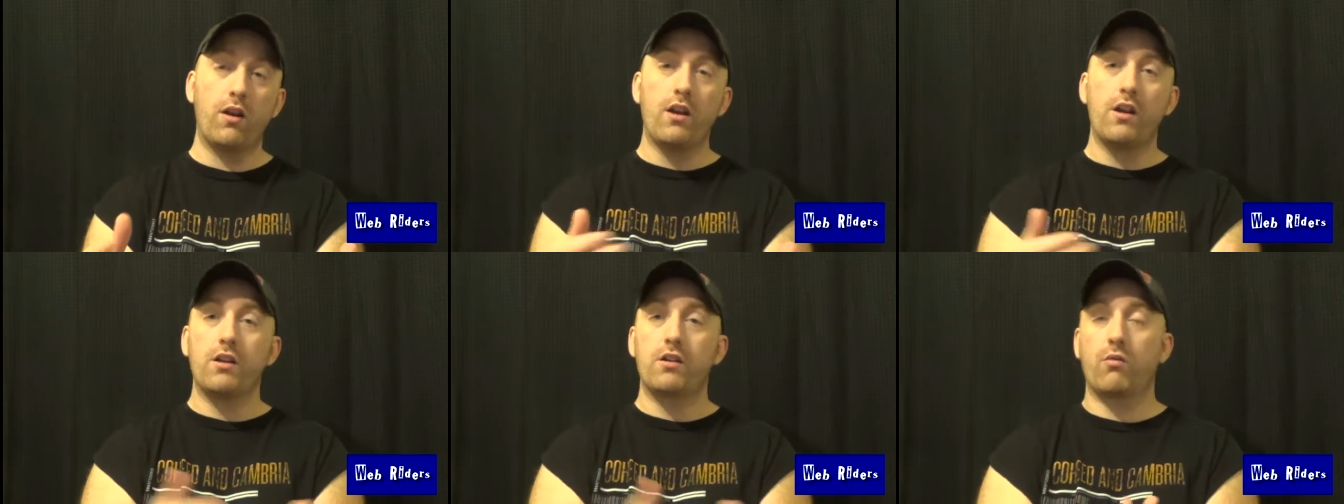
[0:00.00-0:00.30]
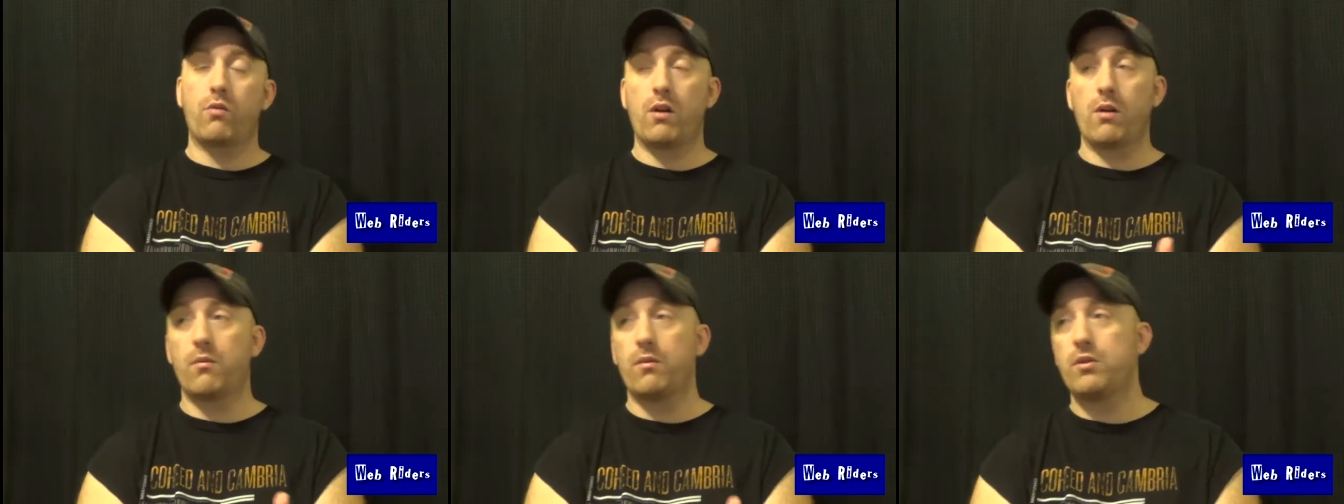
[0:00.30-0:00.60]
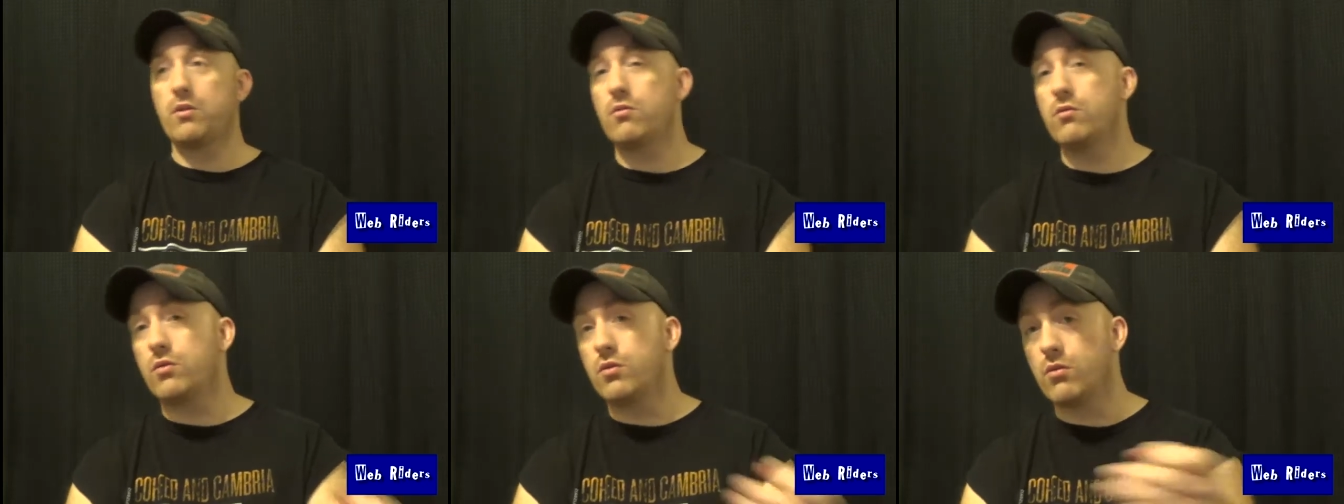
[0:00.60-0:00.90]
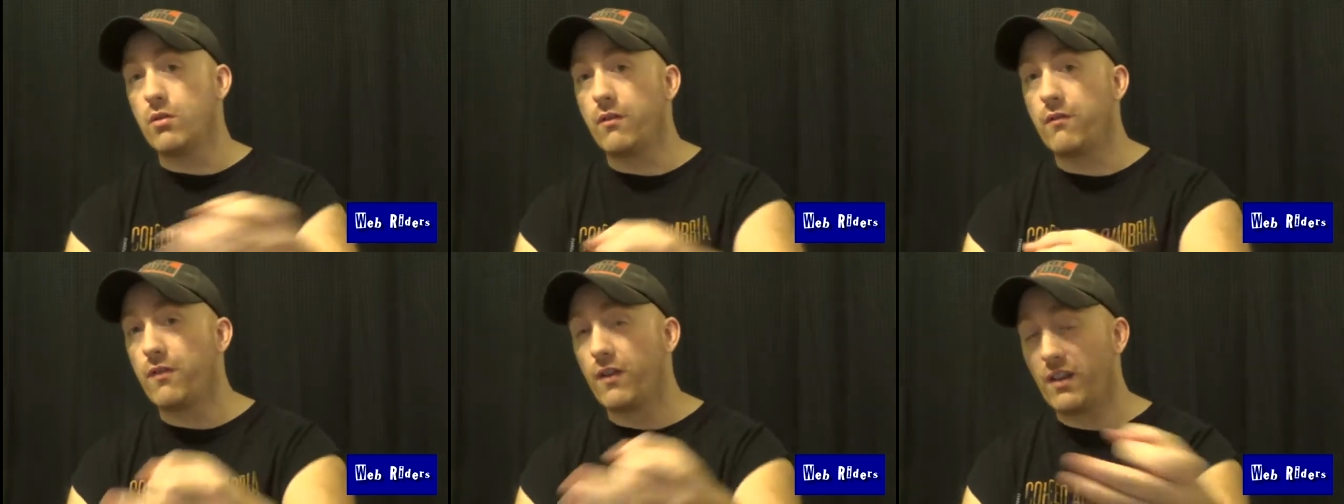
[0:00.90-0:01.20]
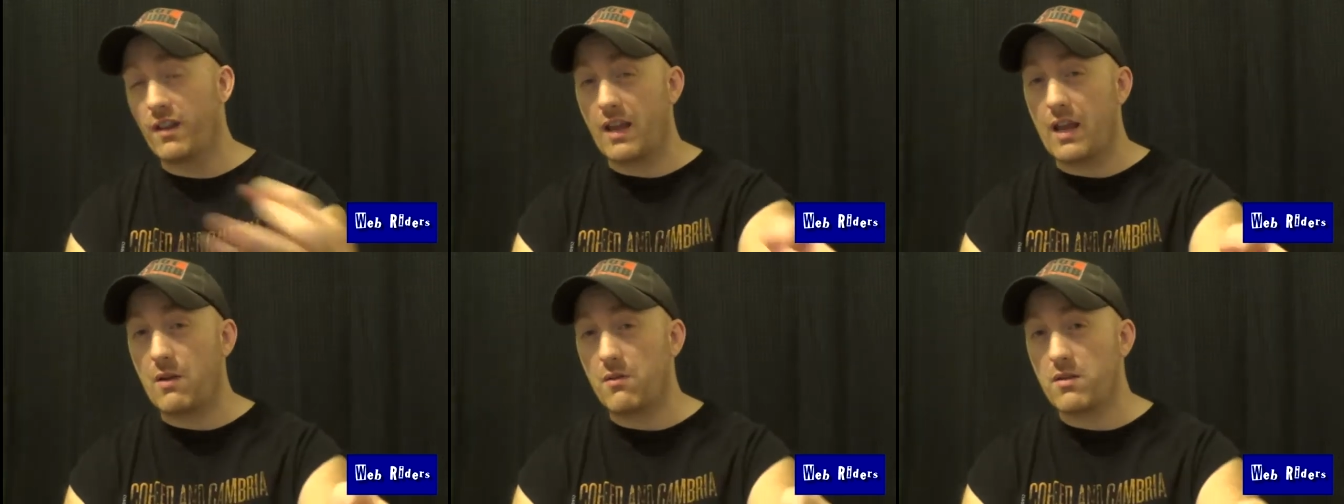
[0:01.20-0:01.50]
to where when you do
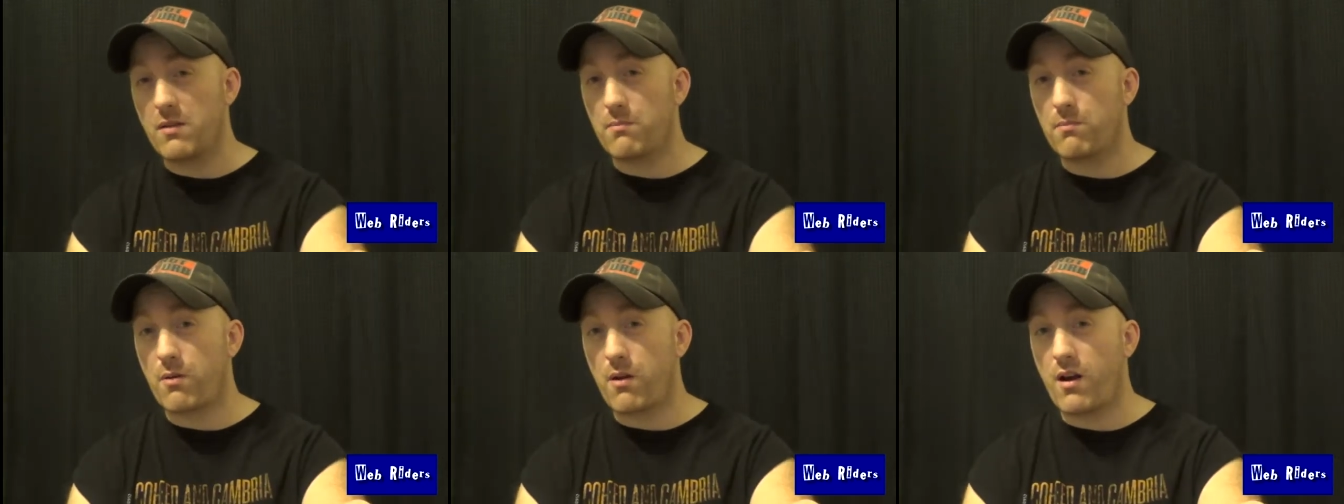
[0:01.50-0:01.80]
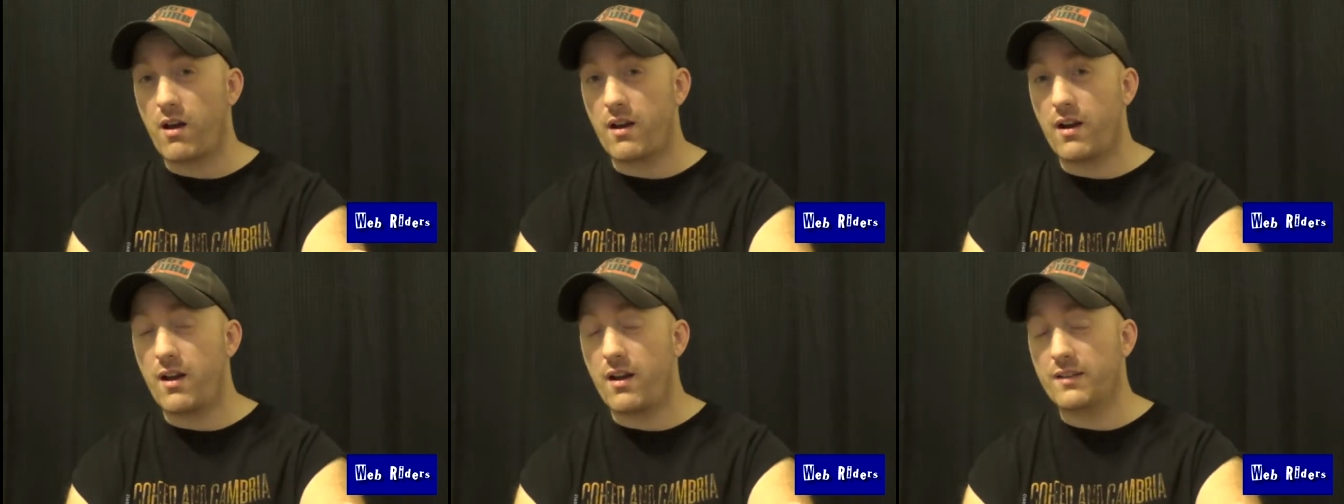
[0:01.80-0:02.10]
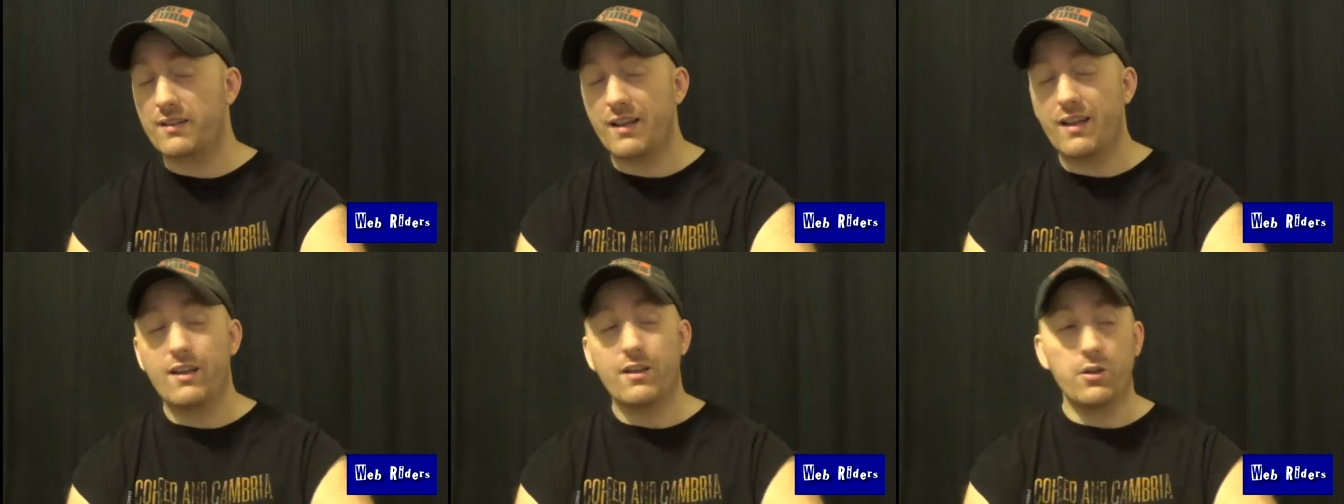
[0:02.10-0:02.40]
affiliate with your product